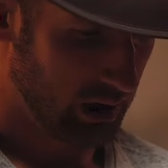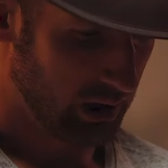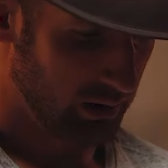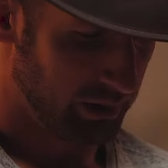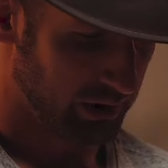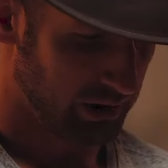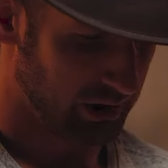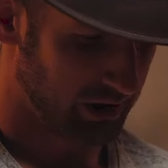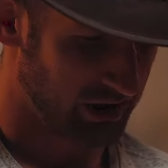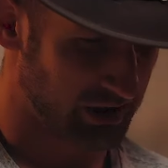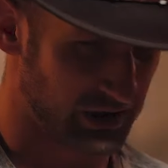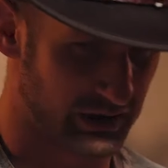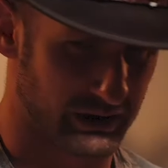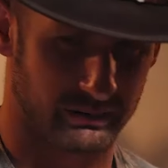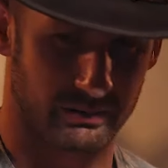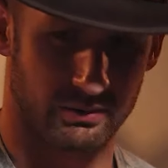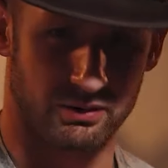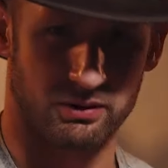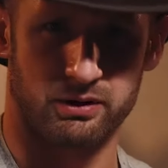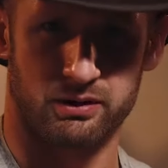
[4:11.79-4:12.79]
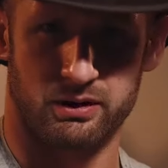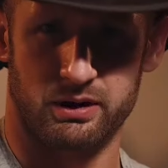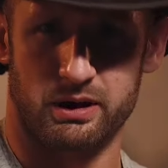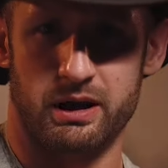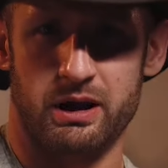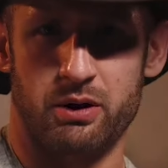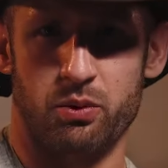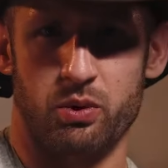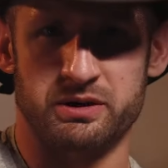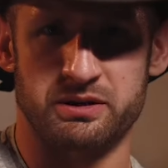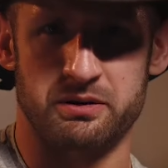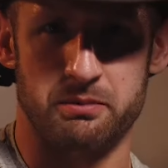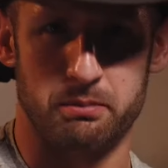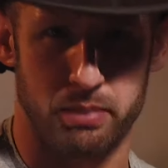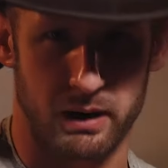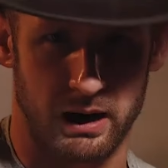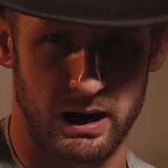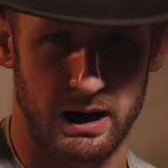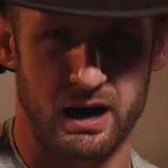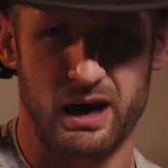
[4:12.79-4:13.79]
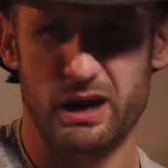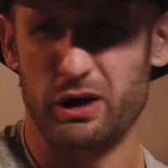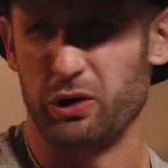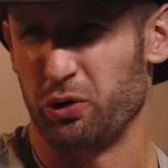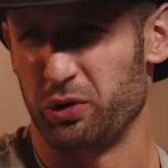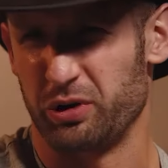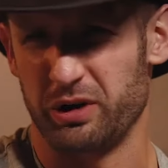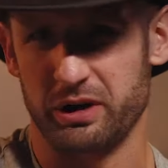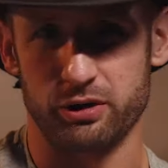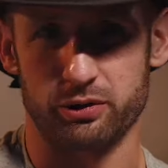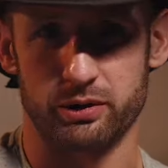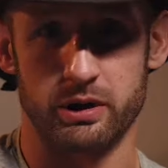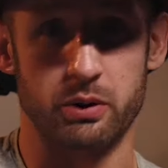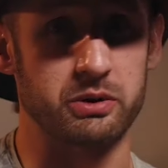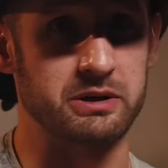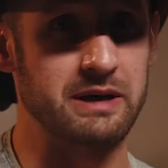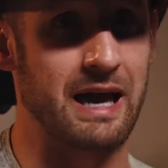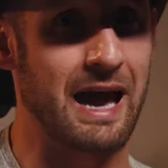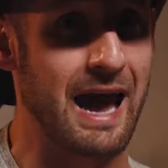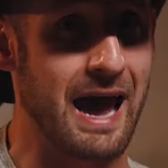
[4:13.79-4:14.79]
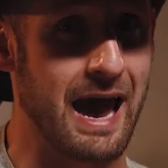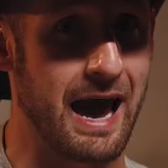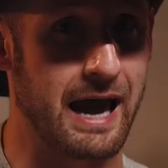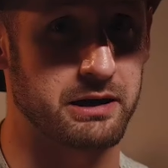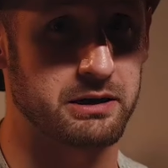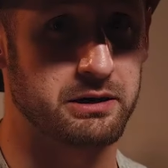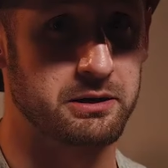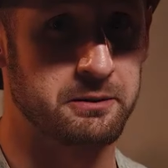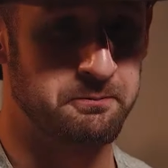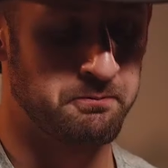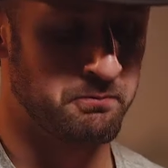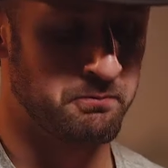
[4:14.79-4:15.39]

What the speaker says: because it wasn't by or near, it was at.